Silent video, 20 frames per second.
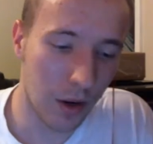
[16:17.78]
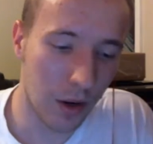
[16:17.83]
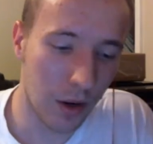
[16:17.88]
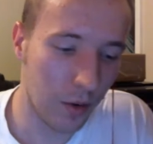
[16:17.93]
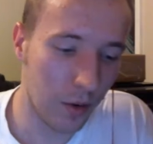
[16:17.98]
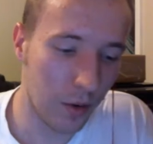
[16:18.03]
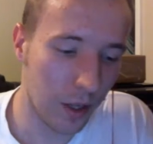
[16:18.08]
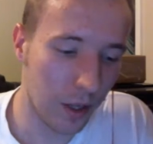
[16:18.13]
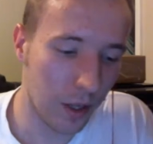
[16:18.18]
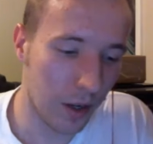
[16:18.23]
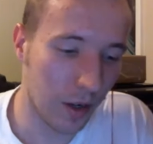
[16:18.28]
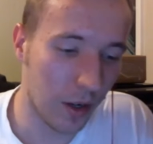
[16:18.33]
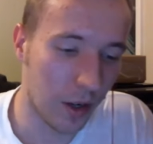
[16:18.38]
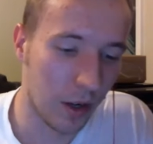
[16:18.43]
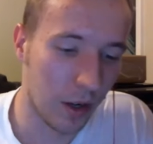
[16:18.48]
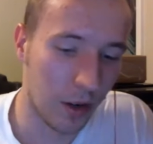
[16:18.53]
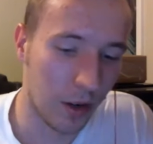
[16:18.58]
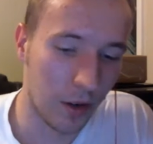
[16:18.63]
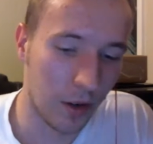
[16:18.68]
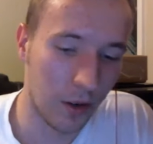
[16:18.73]
Who
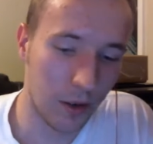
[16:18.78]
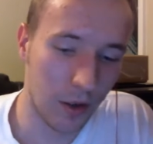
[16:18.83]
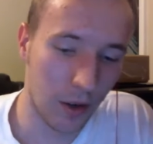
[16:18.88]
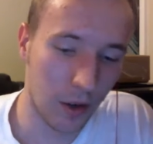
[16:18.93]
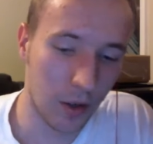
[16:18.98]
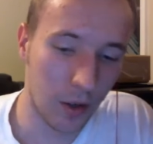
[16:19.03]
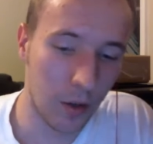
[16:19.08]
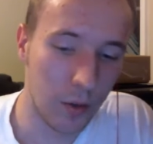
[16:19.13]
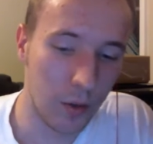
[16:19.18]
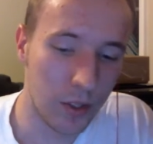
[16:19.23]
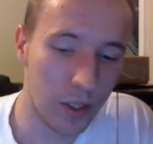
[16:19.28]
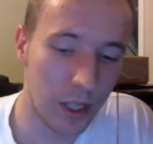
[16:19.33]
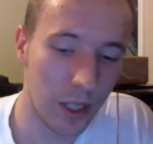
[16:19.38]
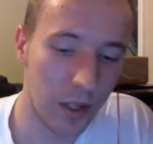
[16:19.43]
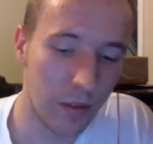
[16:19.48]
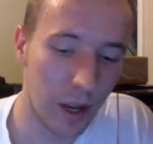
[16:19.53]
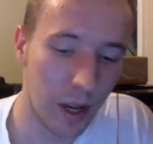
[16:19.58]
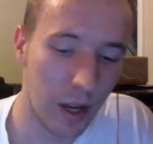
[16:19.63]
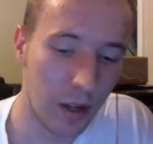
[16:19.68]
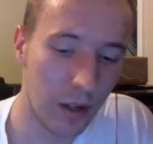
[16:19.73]
are you seeing
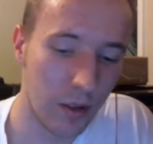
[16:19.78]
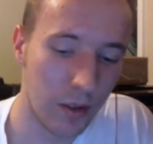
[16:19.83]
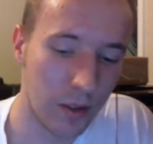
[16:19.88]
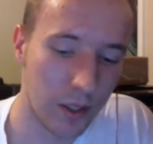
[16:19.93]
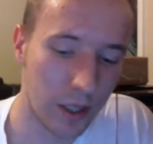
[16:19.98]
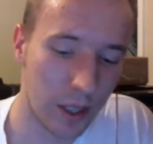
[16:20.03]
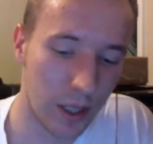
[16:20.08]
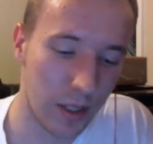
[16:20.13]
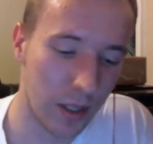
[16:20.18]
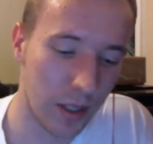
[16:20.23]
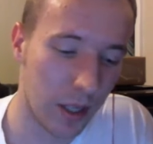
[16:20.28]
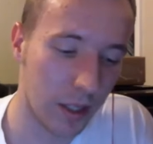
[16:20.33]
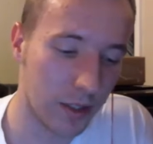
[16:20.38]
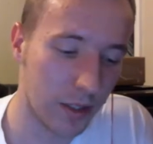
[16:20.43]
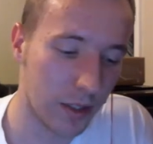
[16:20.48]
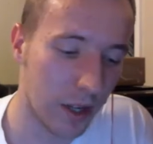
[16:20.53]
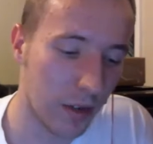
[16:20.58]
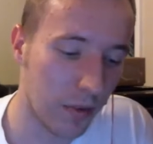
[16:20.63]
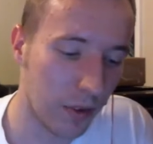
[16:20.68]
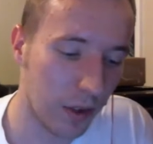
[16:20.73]
values? It's
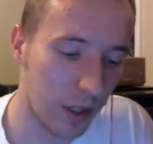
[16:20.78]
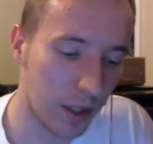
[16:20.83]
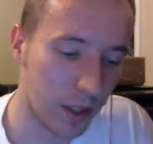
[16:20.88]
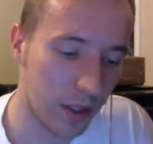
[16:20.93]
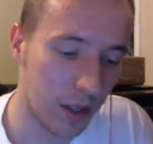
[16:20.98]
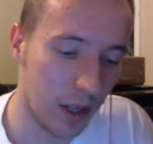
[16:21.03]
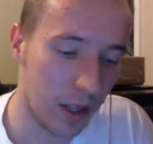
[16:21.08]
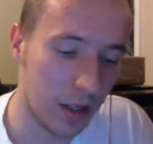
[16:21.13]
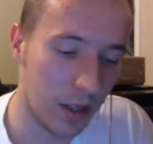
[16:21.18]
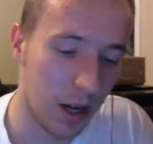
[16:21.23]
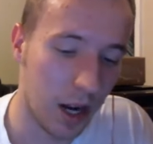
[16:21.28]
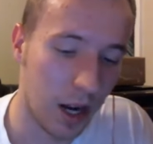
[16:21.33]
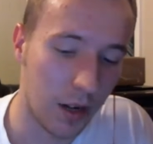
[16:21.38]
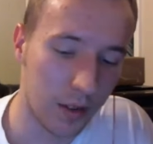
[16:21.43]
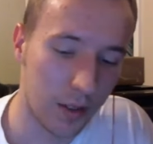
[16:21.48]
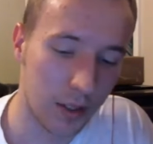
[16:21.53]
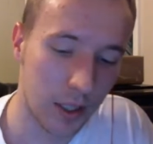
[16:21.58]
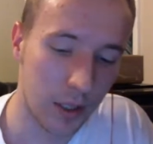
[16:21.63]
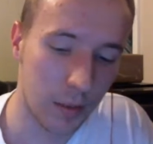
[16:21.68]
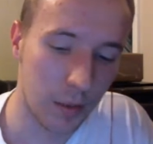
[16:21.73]
definitely a slate that I don't
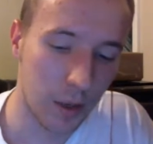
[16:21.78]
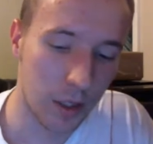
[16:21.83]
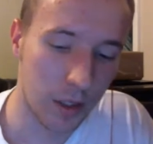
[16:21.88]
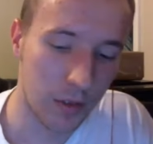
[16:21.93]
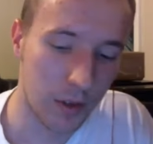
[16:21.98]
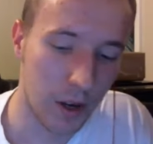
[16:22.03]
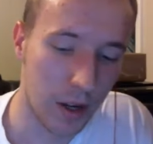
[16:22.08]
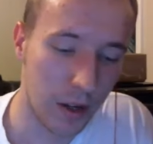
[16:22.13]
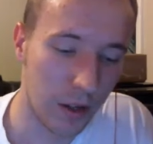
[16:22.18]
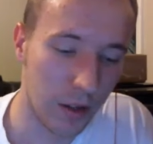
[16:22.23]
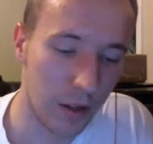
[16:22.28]
see much value,